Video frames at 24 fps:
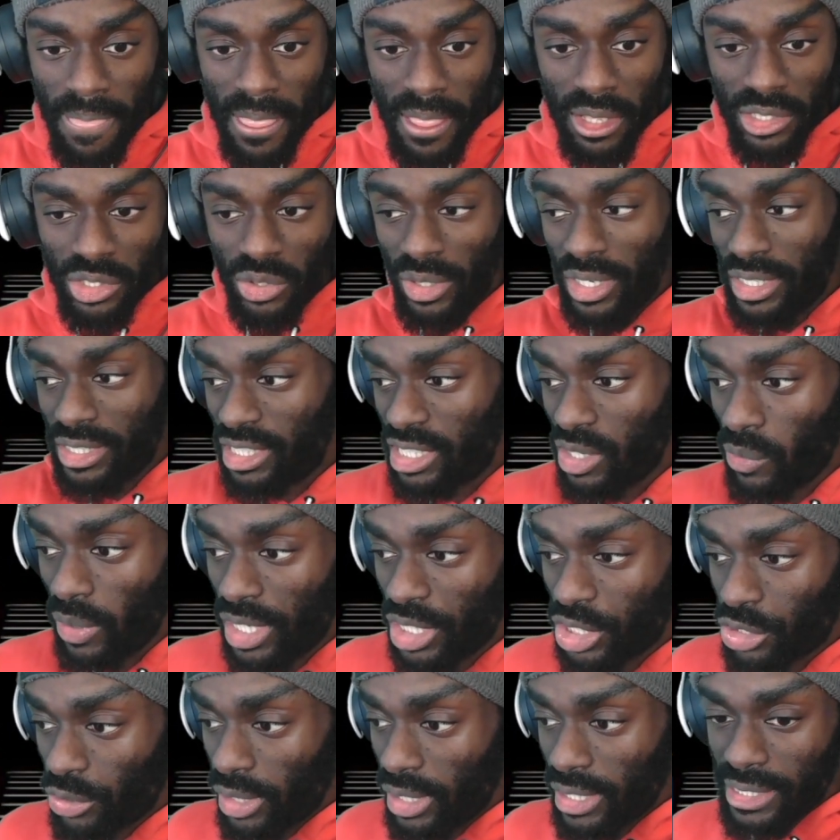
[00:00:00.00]
So let's see what
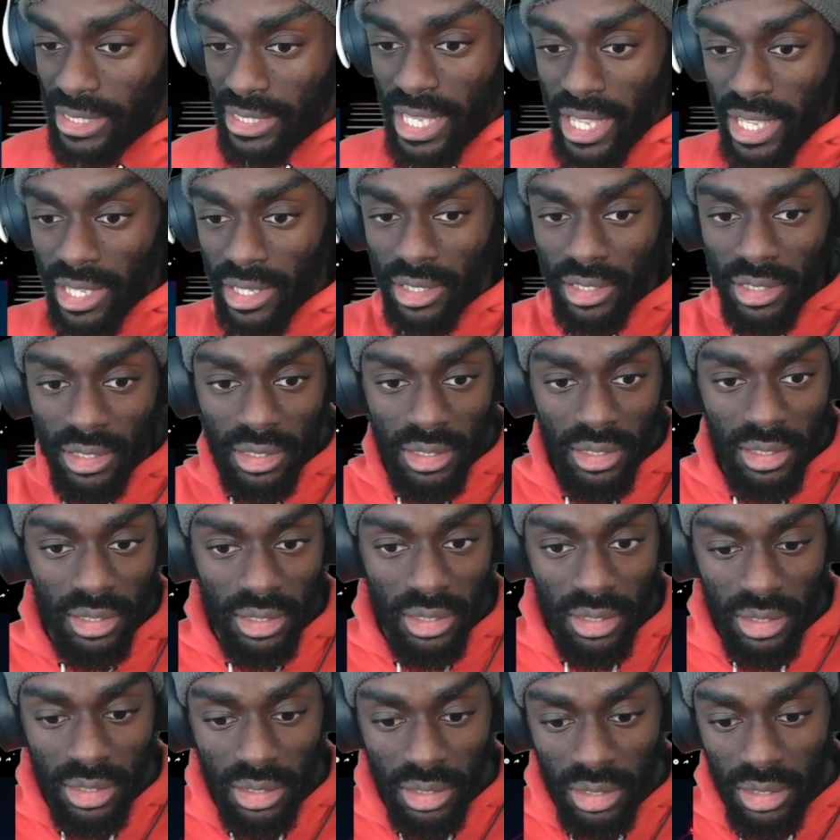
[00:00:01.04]
this trailer's saying.
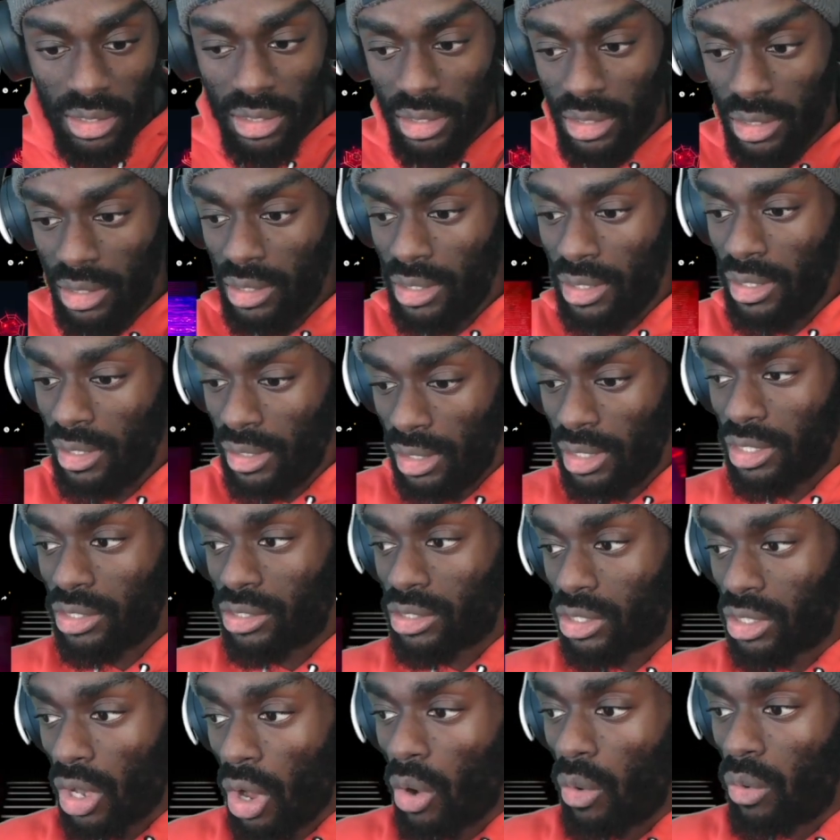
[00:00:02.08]
Let's
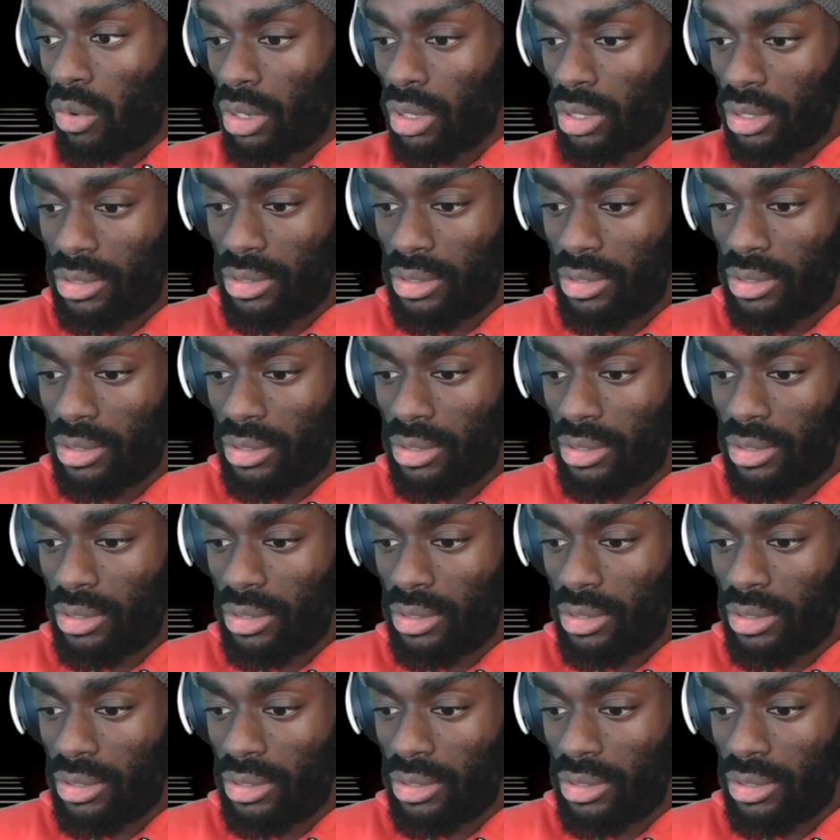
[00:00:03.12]
go.